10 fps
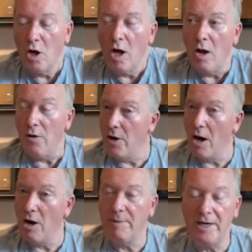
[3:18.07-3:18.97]
No,
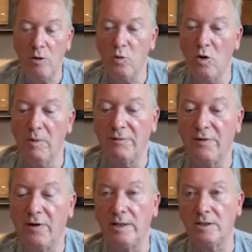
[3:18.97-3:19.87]
there'll be no warm up
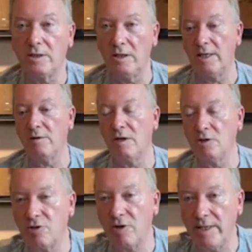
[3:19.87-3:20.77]
fights. Uh, they'll go
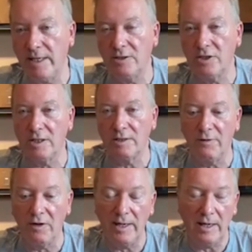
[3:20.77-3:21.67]
straight into this
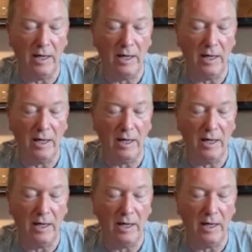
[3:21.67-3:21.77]
fight.